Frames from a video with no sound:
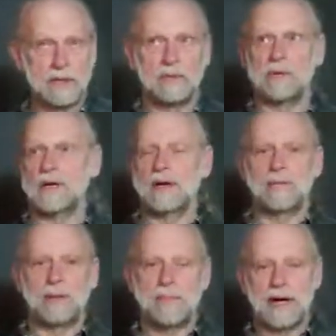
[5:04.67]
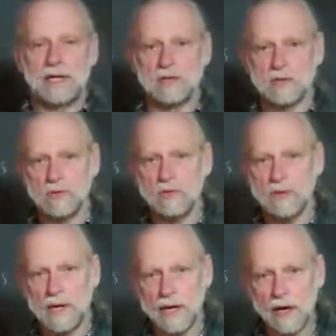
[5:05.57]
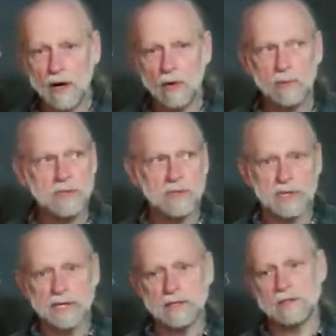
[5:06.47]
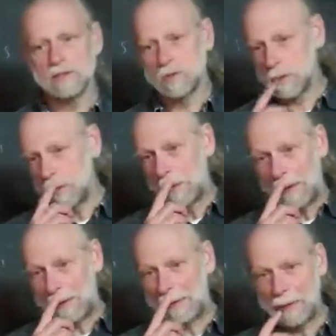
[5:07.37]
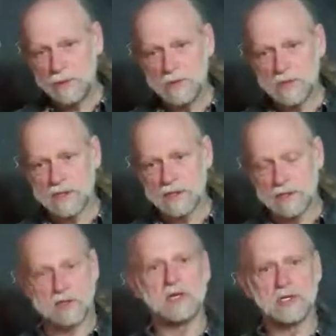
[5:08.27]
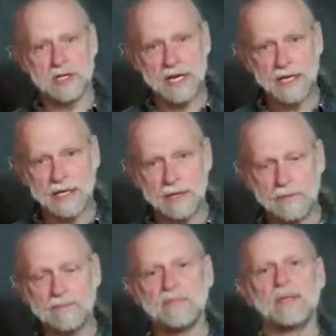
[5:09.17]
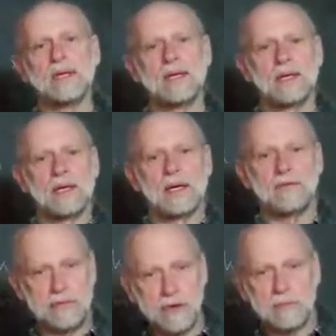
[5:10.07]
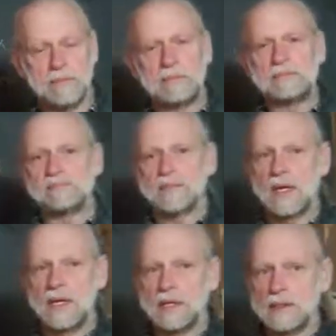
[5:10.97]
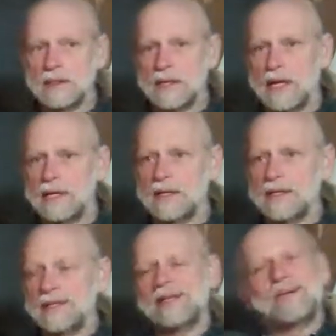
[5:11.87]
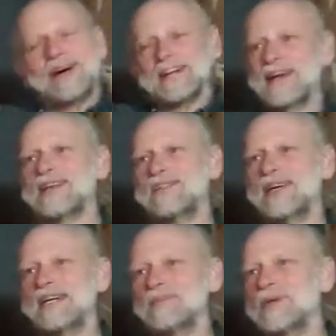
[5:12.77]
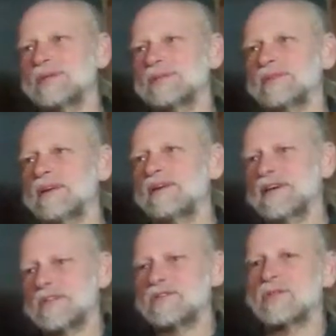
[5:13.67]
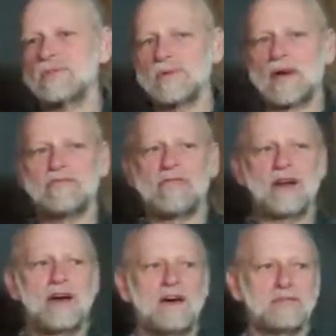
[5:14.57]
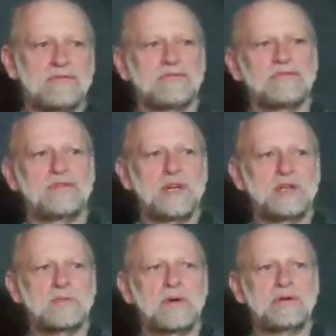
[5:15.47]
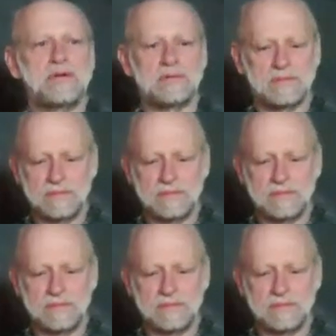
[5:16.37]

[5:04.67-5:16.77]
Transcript: Where am I back in school? And I always liked to uh, use to study a film. Uh, and, uh, you know, I, I thought, well, all right, so I've run out of Shakespearean